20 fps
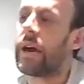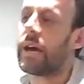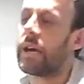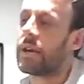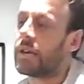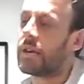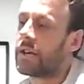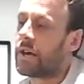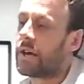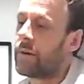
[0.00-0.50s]

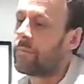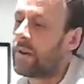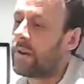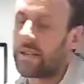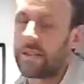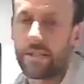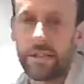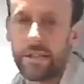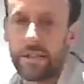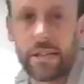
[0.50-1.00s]
and
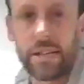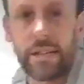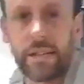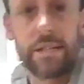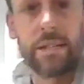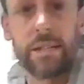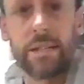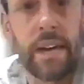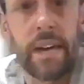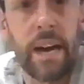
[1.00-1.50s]

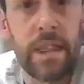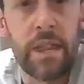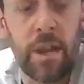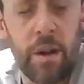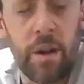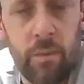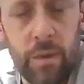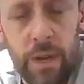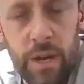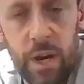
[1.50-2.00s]

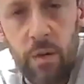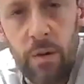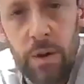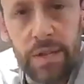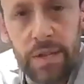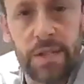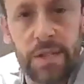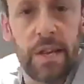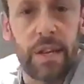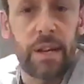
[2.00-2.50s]
together we
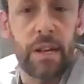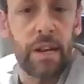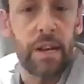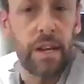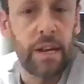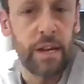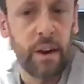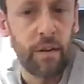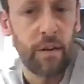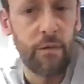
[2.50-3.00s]

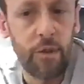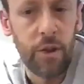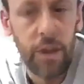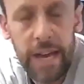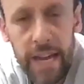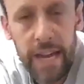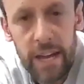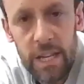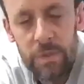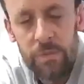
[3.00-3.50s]
holistically are fully
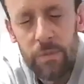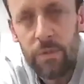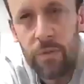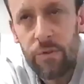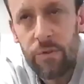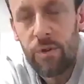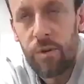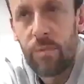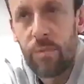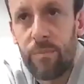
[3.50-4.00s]

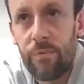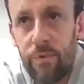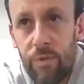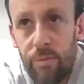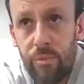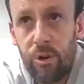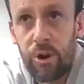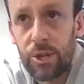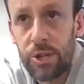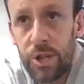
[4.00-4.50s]
accountable for
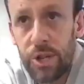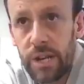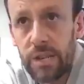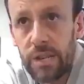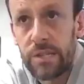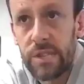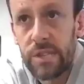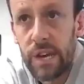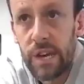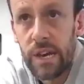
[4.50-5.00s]

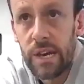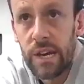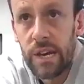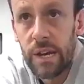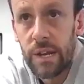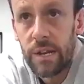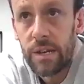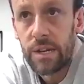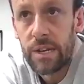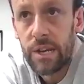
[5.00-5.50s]
projects.
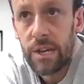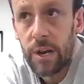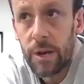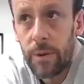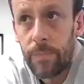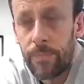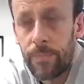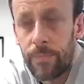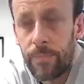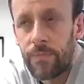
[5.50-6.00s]
And
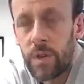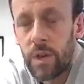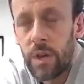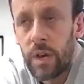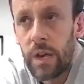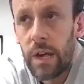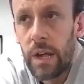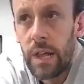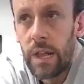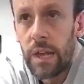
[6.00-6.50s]

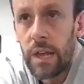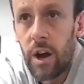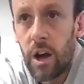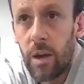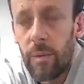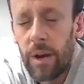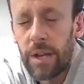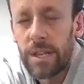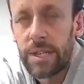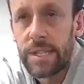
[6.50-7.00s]

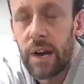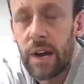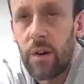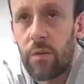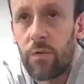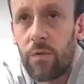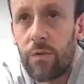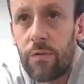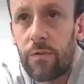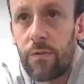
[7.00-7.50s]
I
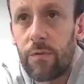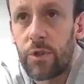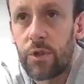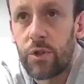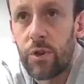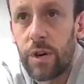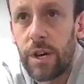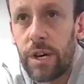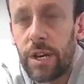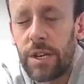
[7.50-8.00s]
myself
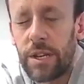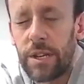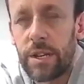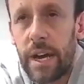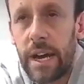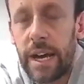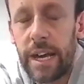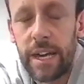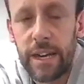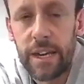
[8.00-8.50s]

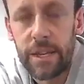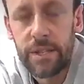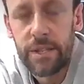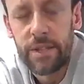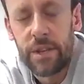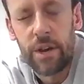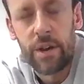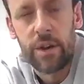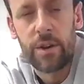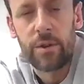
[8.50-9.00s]
joined 8 years
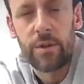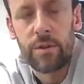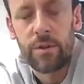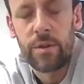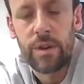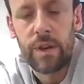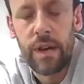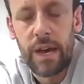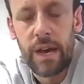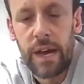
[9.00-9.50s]
ago,
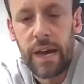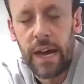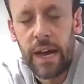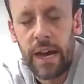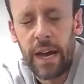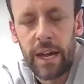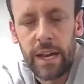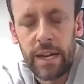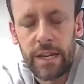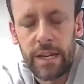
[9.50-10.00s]

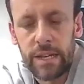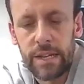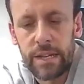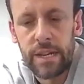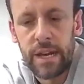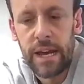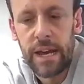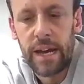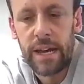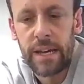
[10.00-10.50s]

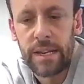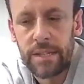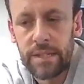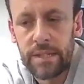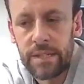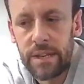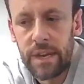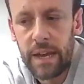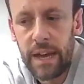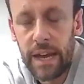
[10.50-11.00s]
and
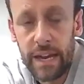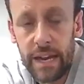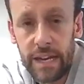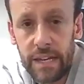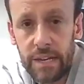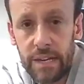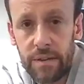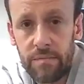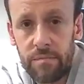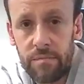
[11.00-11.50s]
as
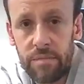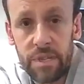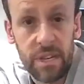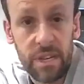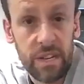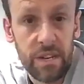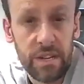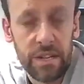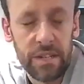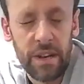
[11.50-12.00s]
a
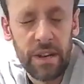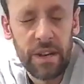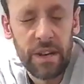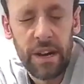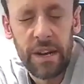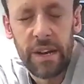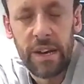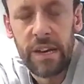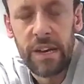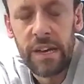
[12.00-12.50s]
senior
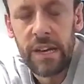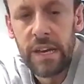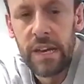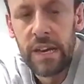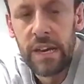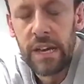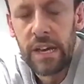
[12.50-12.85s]
designer,